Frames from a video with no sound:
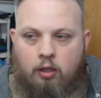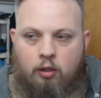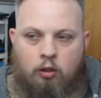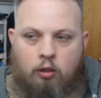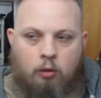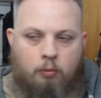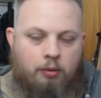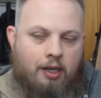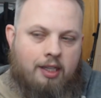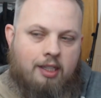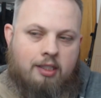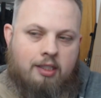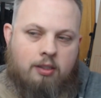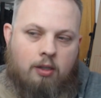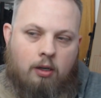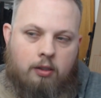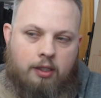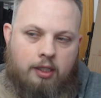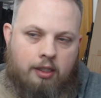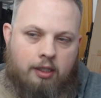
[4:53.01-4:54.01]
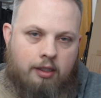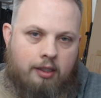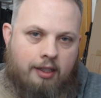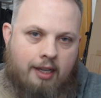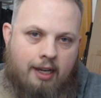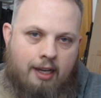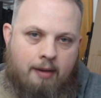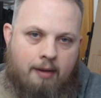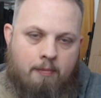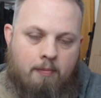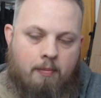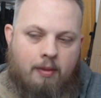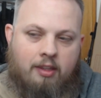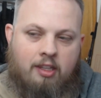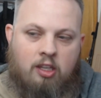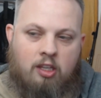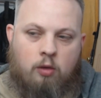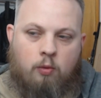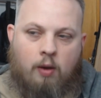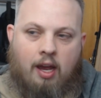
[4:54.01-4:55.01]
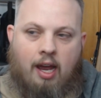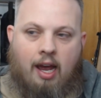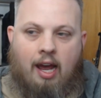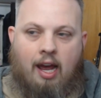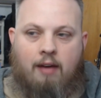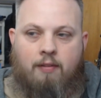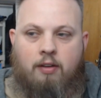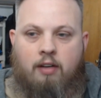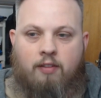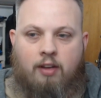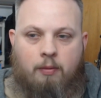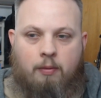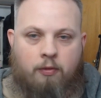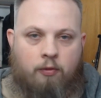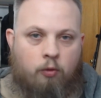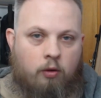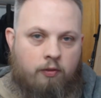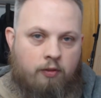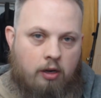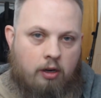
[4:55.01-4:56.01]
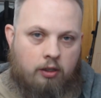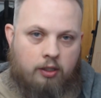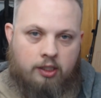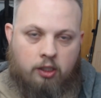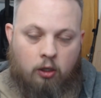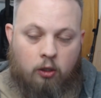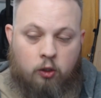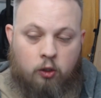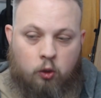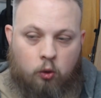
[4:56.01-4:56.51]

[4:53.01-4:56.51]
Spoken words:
You play this earlier in the game, and then you have it available for following turns,